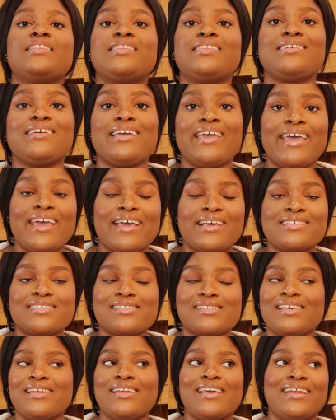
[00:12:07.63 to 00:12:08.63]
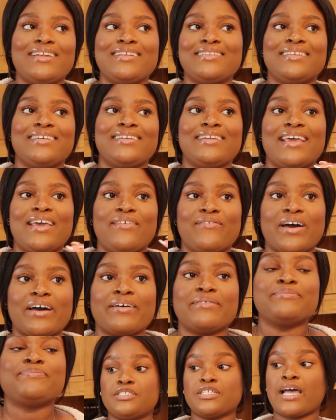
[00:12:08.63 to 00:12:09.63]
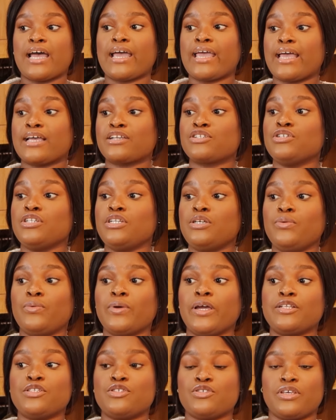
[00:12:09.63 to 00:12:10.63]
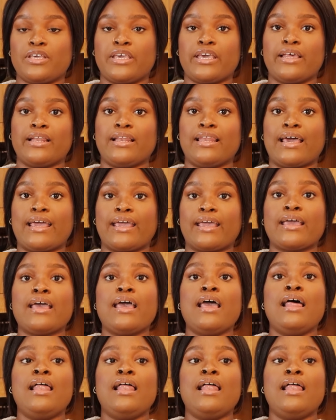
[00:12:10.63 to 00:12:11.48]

3x in anything ever i actually went to get like